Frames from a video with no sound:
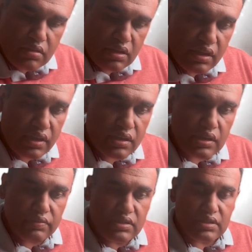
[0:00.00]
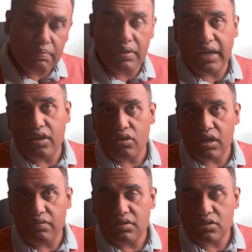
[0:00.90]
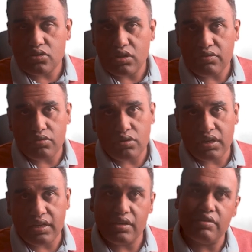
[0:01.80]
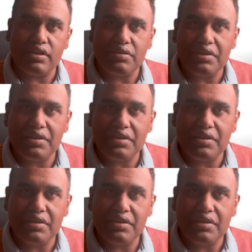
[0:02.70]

Celiac trunk will supply an organ which is not a foregut derivative.